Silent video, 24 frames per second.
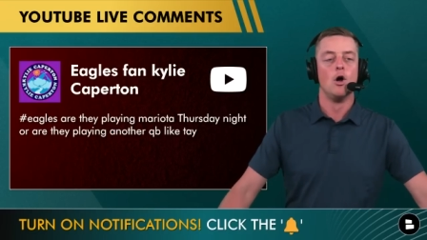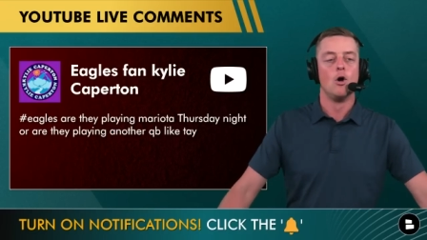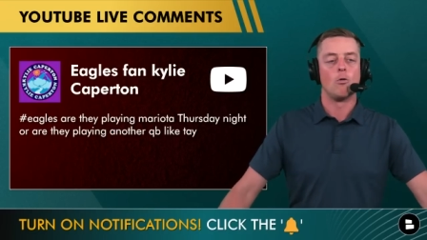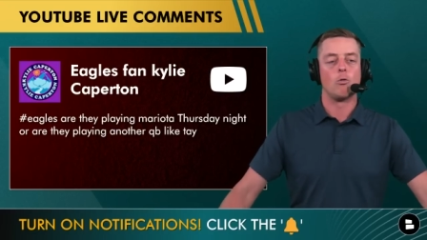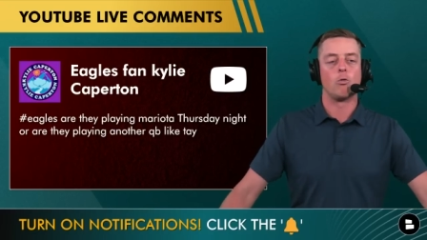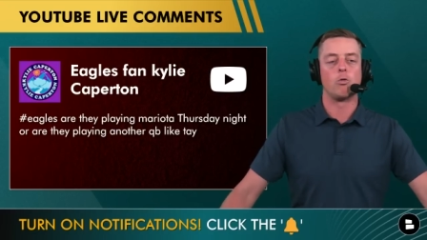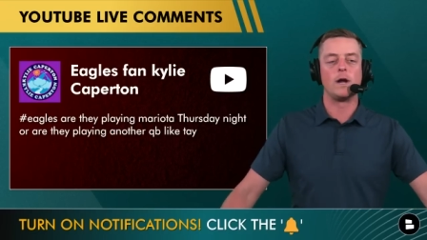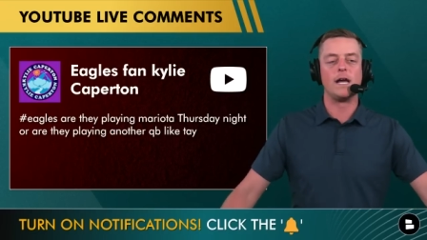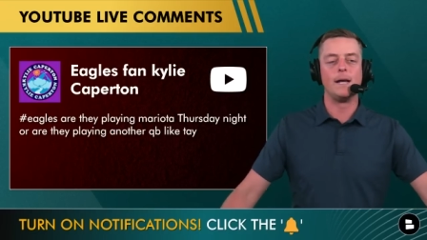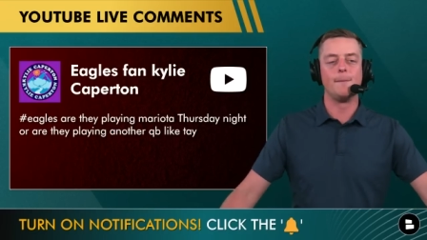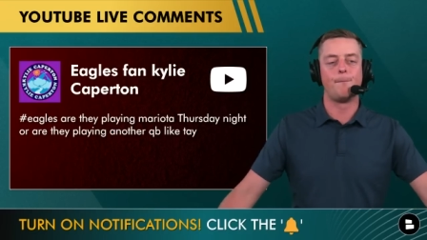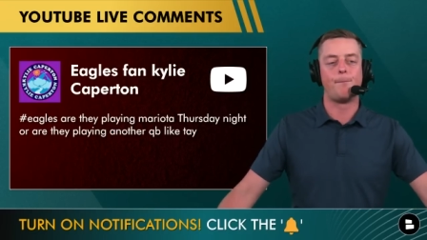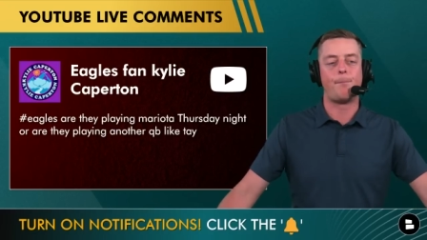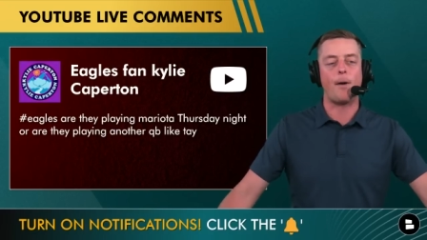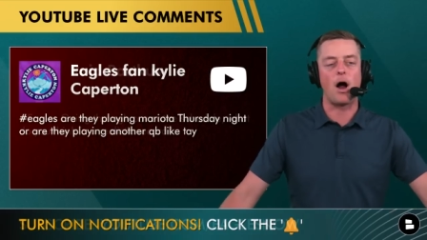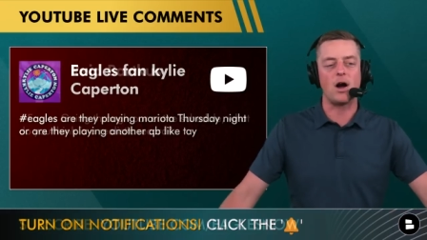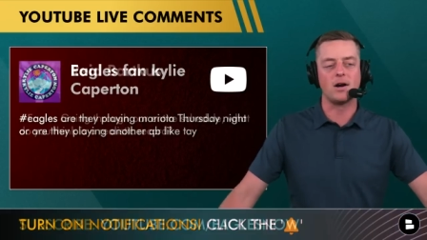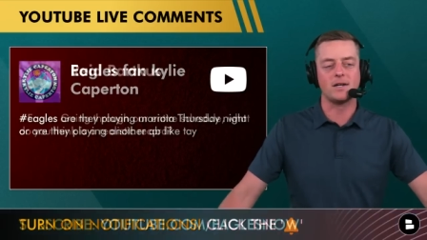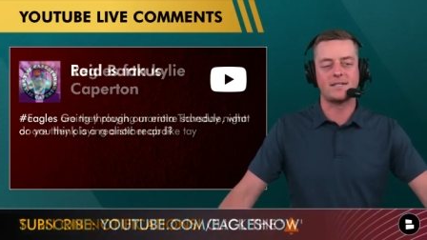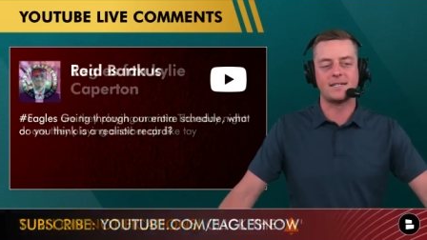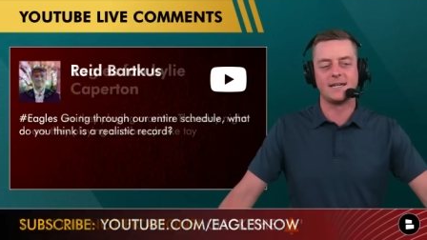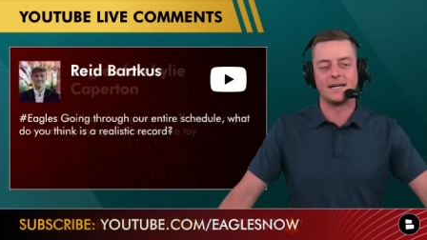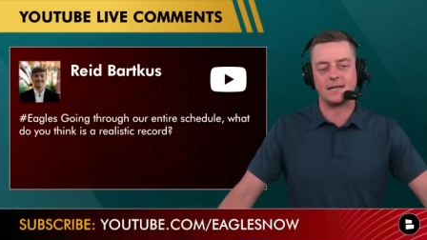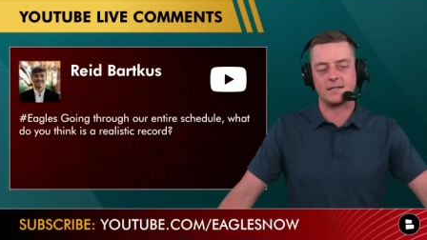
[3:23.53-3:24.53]
Reed
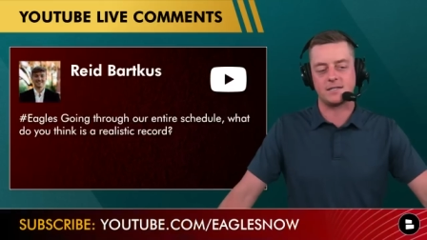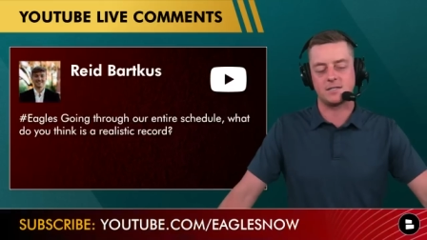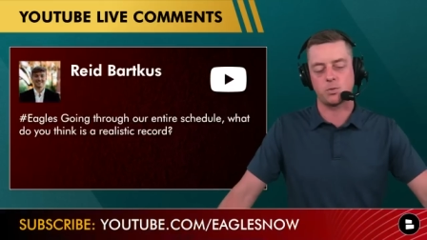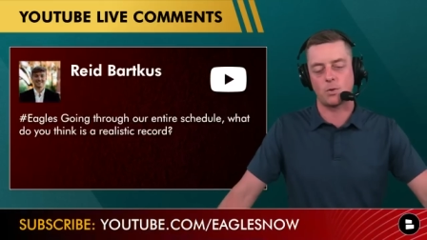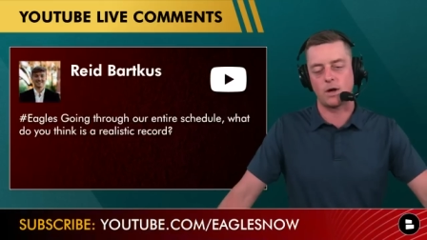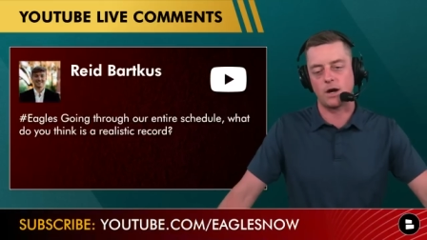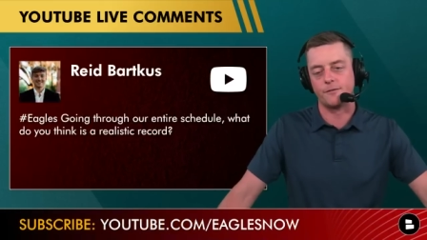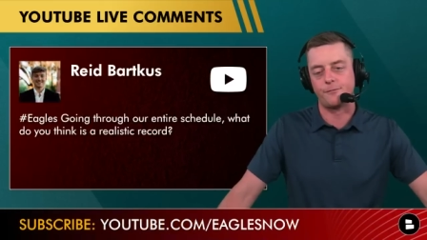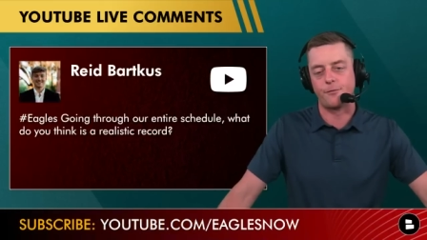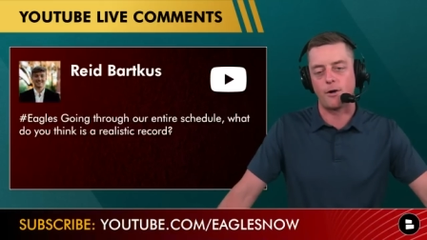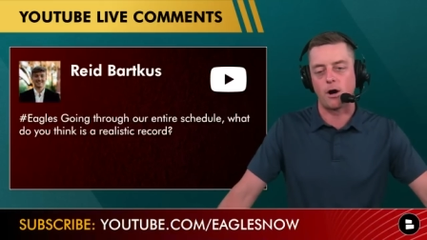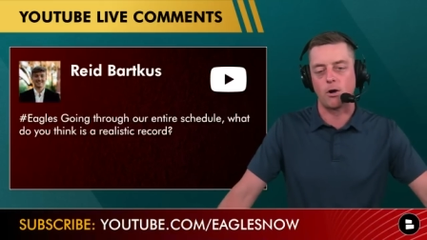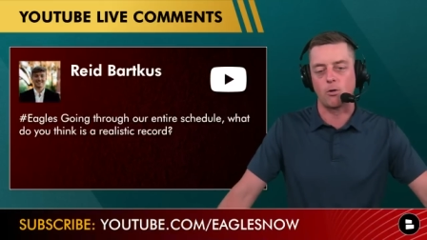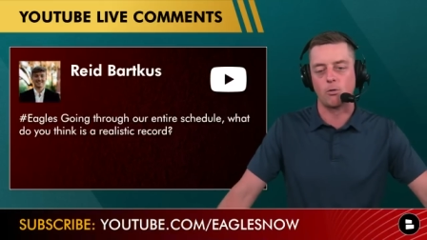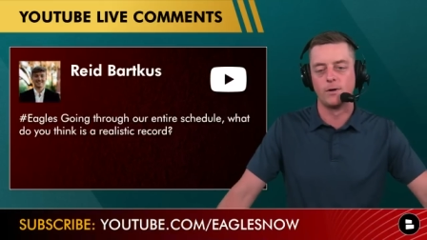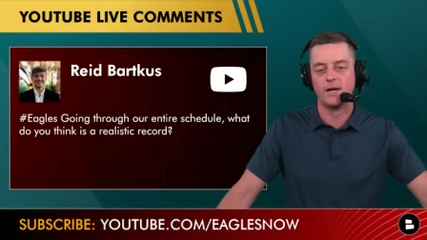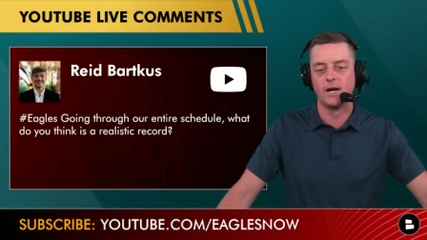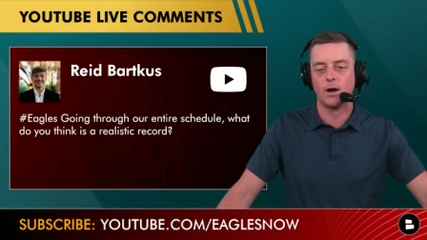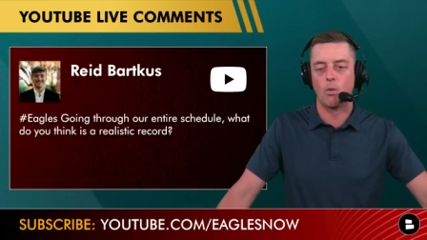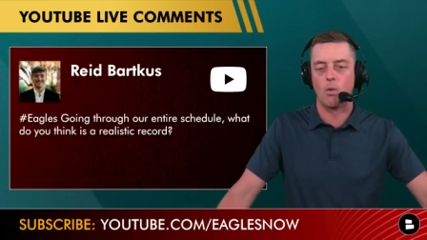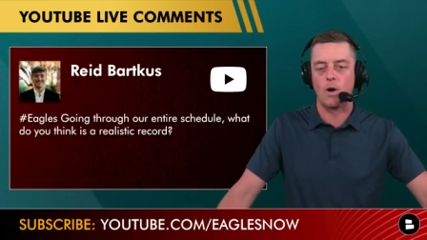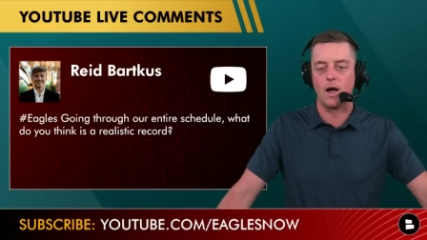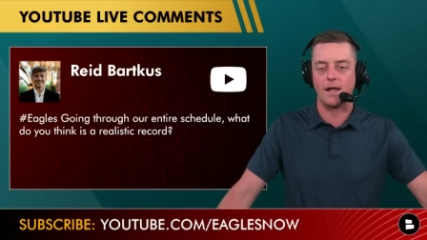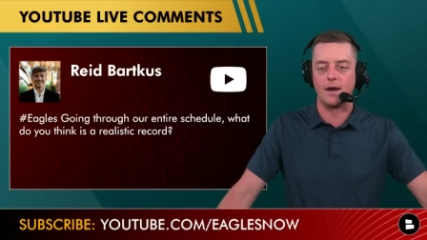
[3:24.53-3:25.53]
Barkus, one of our
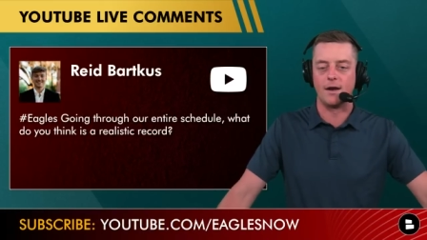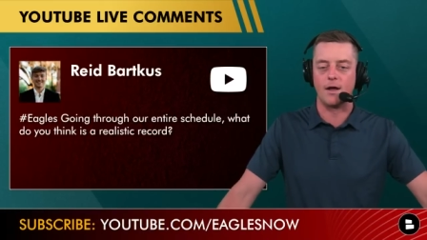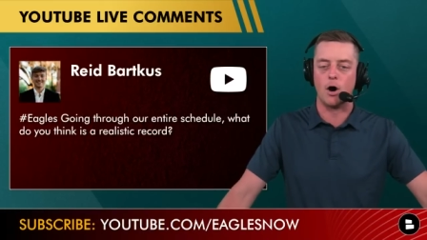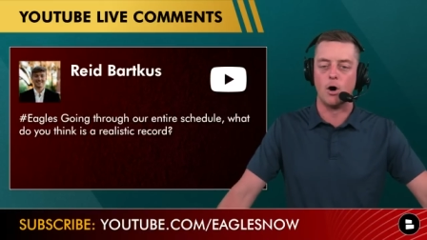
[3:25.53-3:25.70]
real one